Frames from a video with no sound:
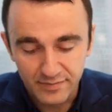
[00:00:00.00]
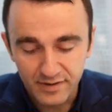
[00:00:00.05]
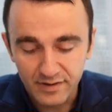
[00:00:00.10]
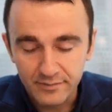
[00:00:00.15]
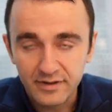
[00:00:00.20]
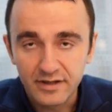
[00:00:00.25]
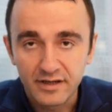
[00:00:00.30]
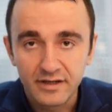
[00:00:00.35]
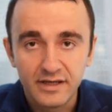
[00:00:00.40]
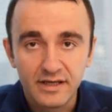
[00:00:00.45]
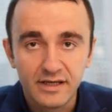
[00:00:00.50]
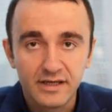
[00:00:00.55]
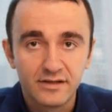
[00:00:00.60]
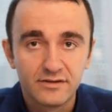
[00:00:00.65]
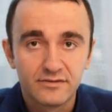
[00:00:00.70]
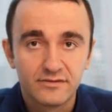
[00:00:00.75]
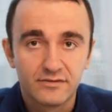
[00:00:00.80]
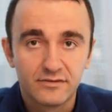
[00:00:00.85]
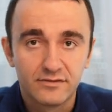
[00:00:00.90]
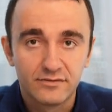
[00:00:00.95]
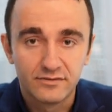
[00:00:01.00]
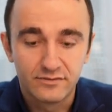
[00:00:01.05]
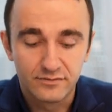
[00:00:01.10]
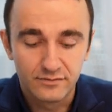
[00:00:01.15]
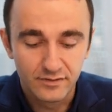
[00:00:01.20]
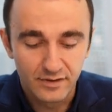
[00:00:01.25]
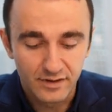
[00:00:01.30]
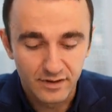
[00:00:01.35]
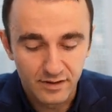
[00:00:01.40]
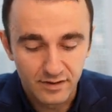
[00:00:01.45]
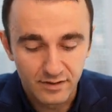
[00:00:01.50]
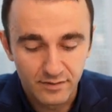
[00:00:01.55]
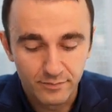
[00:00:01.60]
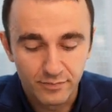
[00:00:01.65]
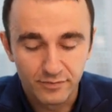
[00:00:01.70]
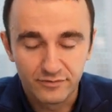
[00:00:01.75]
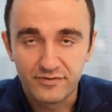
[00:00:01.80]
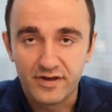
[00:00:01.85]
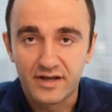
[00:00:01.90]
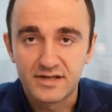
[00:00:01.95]
permanganate,
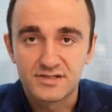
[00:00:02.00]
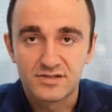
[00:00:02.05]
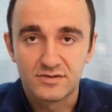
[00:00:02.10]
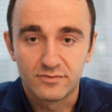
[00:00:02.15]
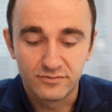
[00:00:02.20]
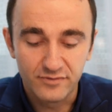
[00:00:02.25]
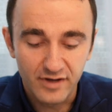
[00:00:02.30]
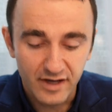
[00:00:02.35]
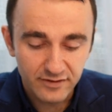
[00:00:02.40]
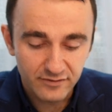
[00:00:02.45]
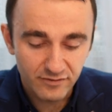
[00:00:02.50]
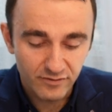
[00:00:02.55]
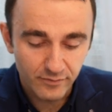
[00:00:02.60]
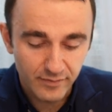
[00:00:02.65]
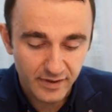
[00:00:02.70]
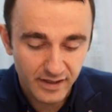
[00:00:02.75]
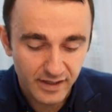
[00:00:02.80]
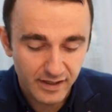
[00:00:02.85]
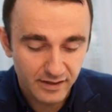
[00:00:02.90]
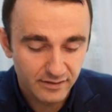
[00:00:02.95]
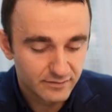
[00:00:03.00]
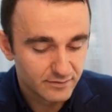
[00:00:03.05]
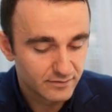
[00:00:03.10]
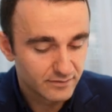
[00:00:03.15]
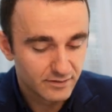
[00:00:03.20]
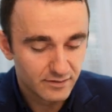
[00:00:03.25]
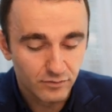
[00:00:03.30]
potassium dichromate.